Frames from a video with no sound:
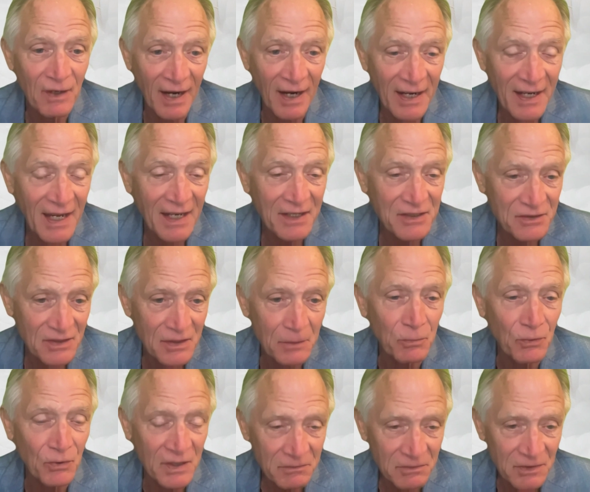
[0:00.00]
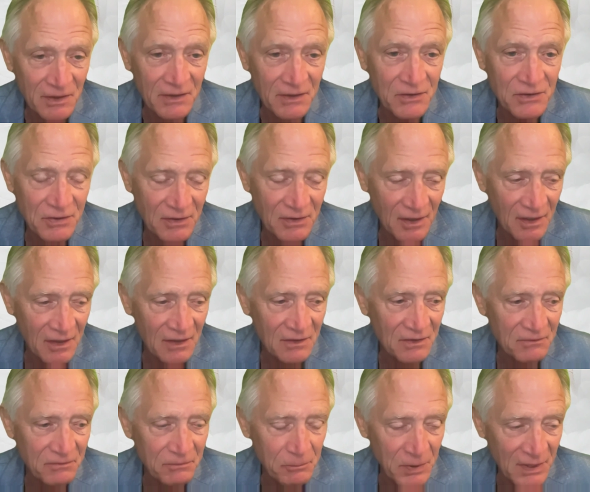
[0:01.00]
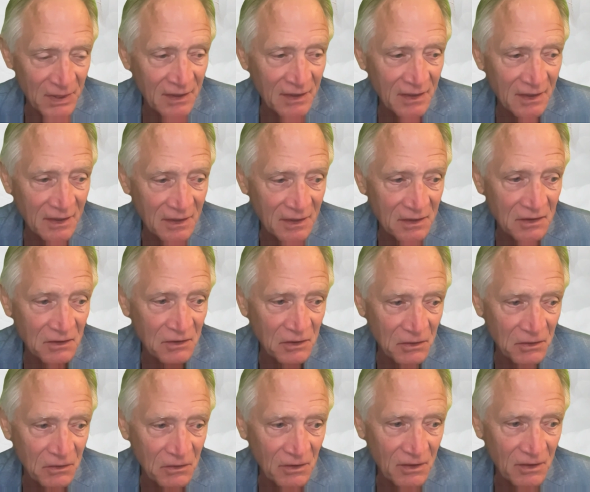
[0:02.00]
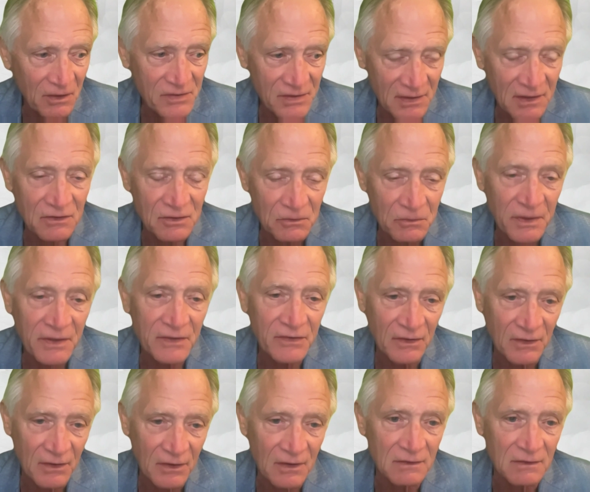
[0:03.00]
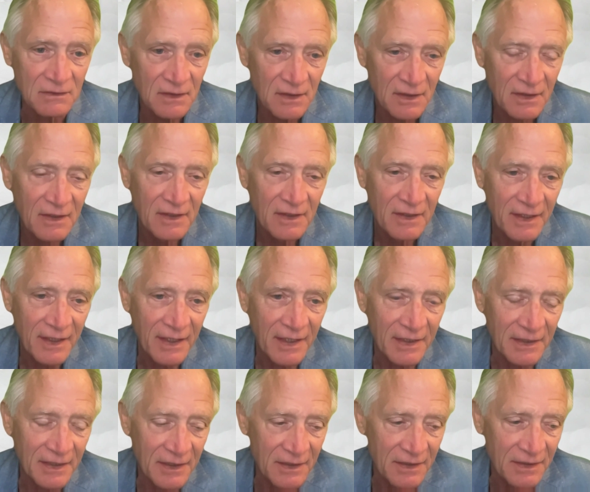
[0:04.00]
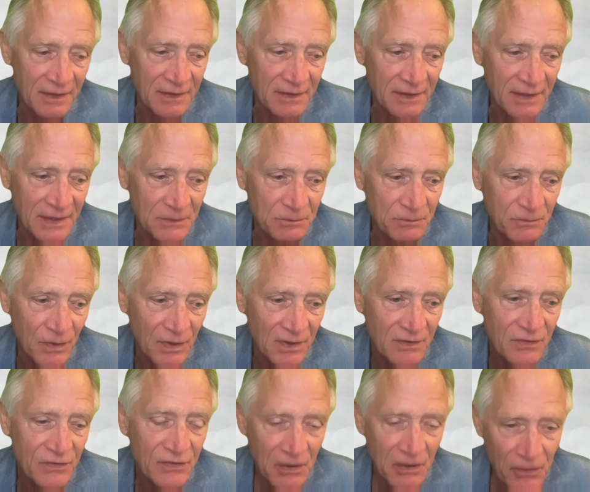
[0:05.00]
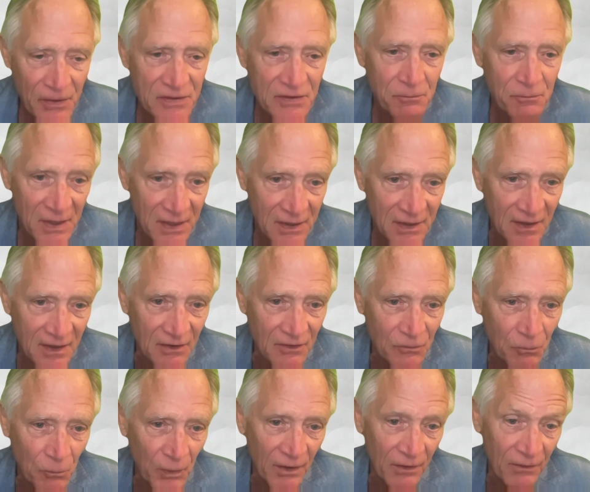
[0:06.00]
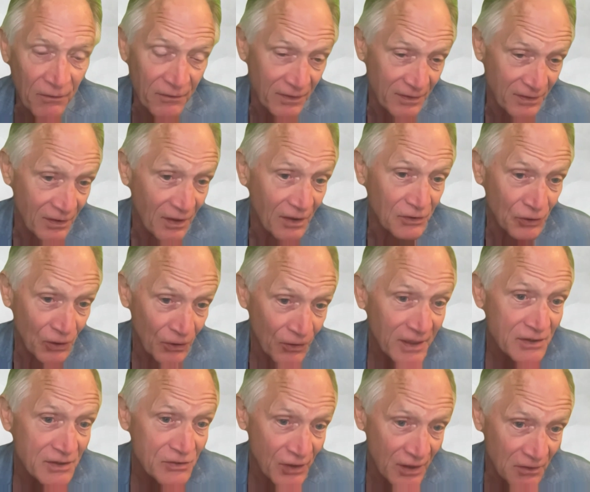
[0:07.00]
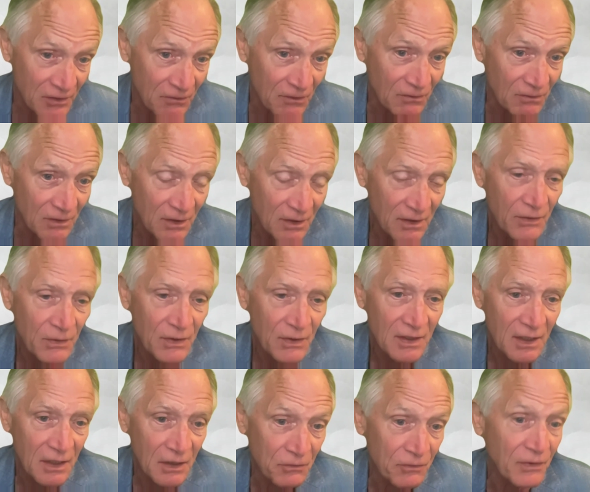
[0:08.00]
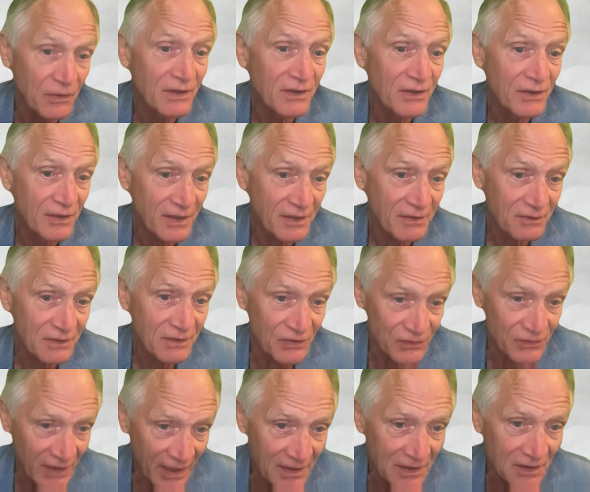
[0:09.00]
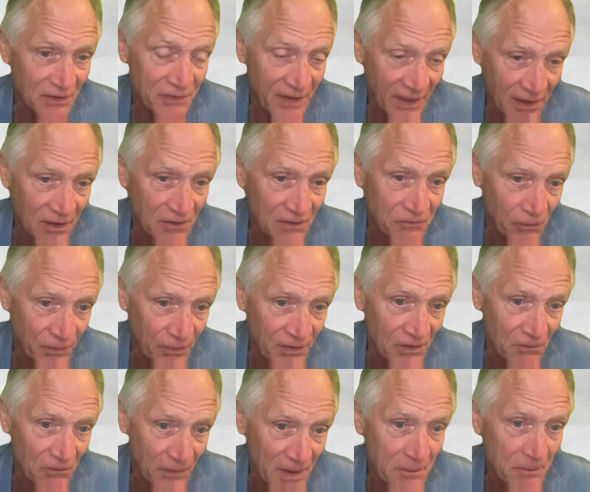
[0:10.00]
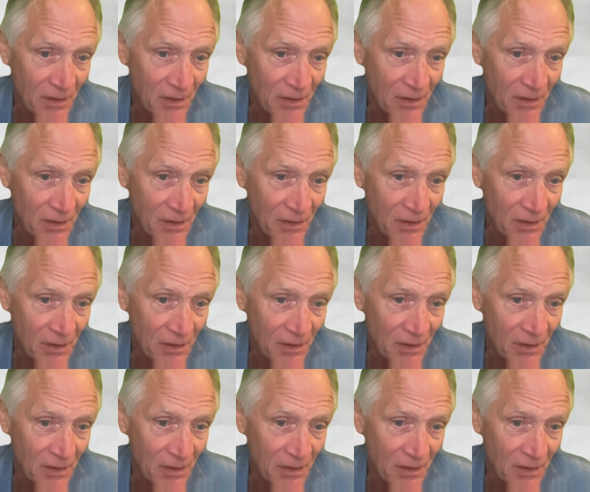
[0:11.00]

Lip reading: I had the privilege of being in New York City 2 weeks ago at a series of meetings where this Attorney General of the state of California,